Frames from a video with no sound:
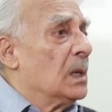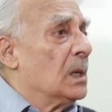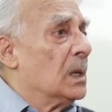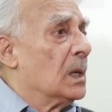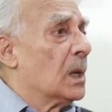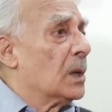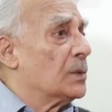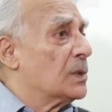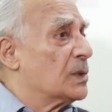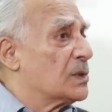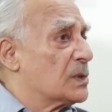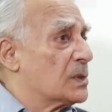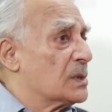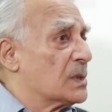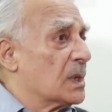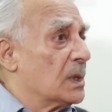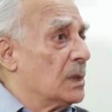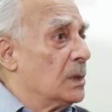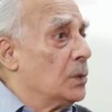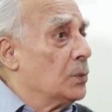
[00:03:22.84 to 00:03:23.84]
Now, this is
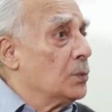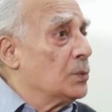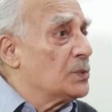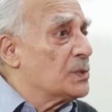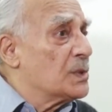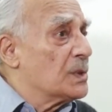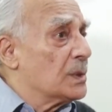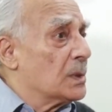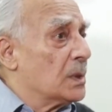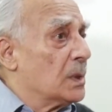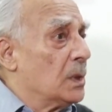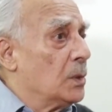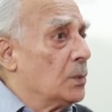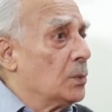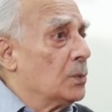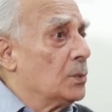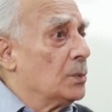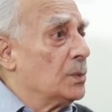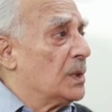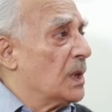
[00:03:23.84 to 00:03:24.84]
a
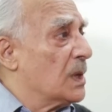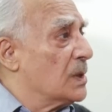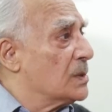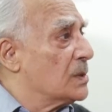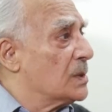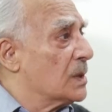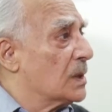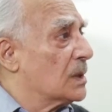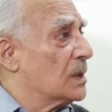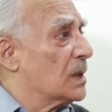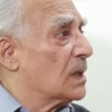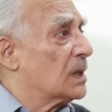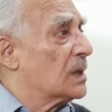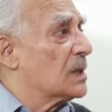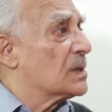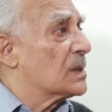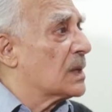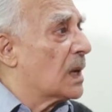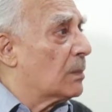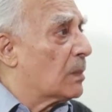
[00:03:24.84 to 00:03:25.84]
new danger that
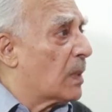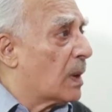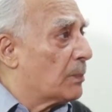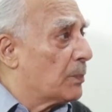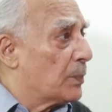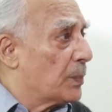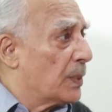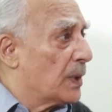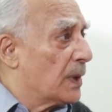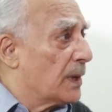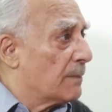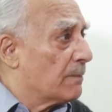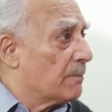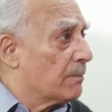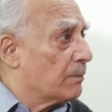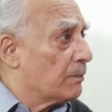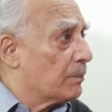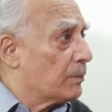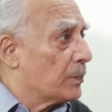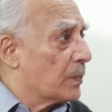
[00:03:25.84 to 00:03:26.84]
has come up,
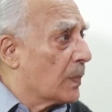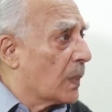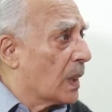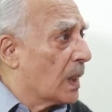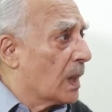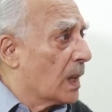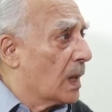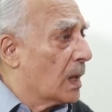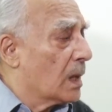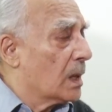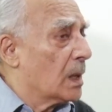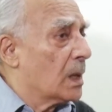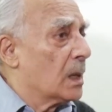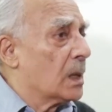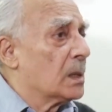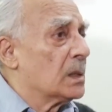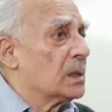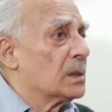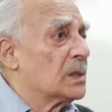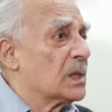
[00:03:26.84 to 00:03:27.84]

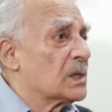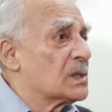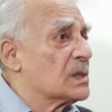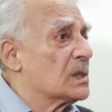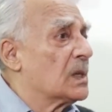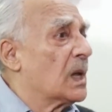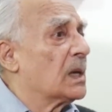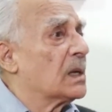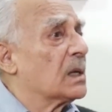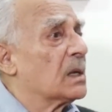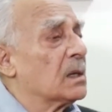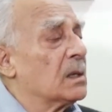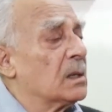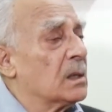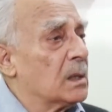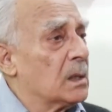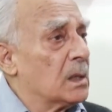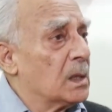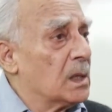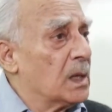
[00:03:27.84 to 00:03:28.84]
and just like
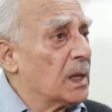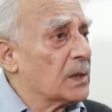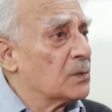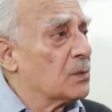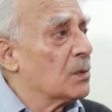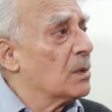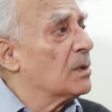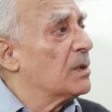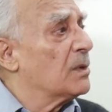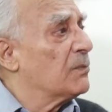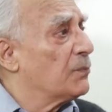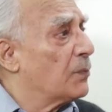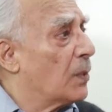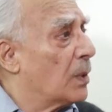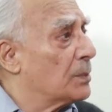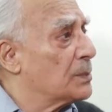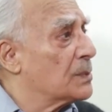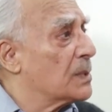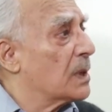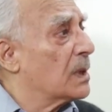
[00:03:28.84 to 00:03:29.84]
electoral
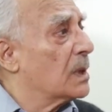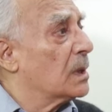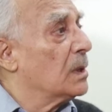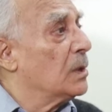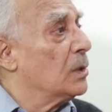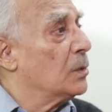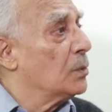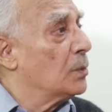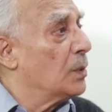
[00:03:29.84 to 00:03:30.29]
reforms are a new